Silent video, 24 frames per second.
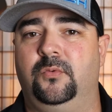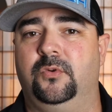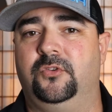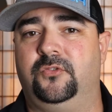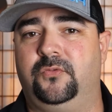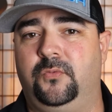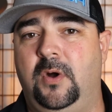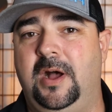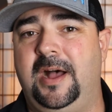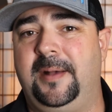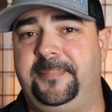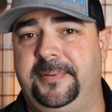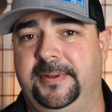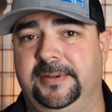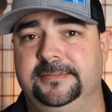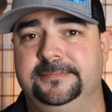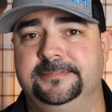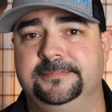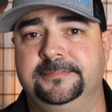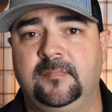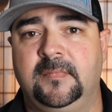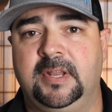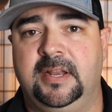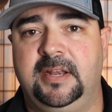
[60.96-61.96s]
we're swapping.
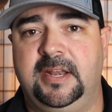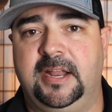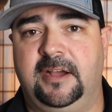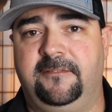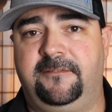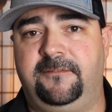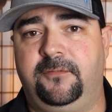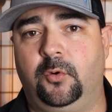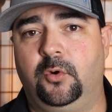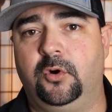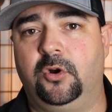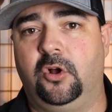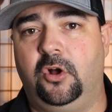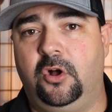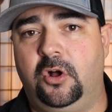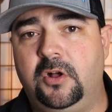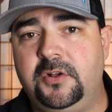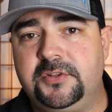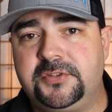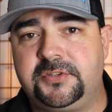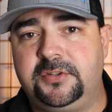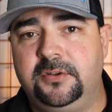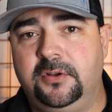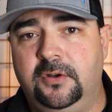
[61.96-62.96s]
Now Ford
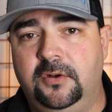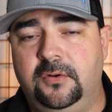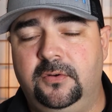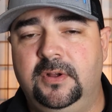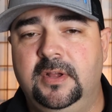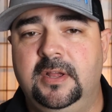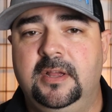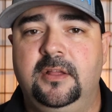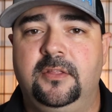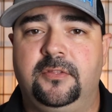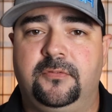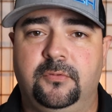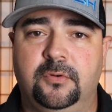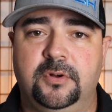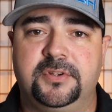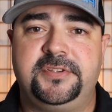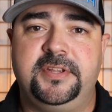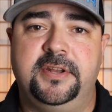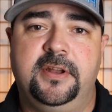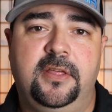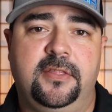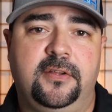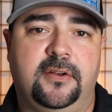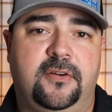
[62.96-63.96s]
also threw us
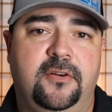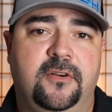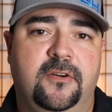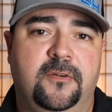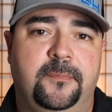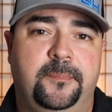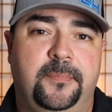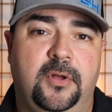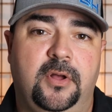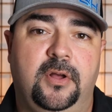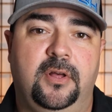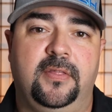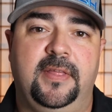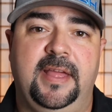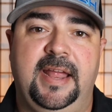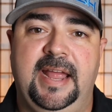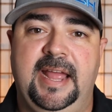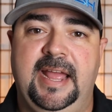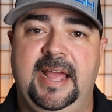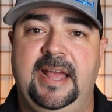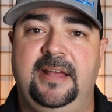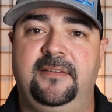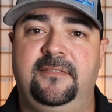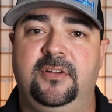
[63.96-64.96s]
another curveball. They
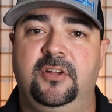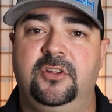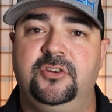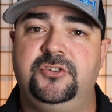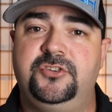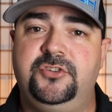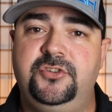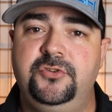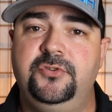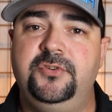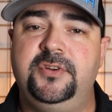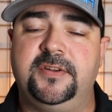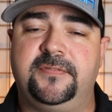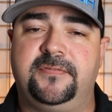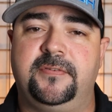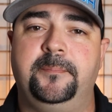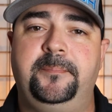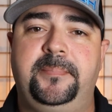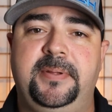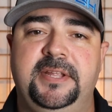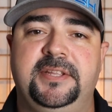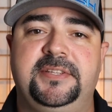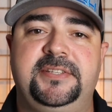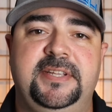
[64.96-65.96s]
have two
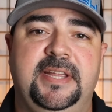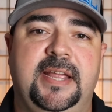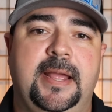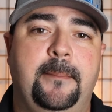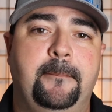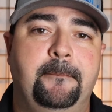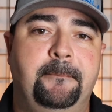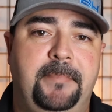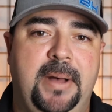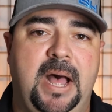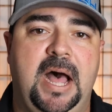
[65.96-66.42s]
different PCM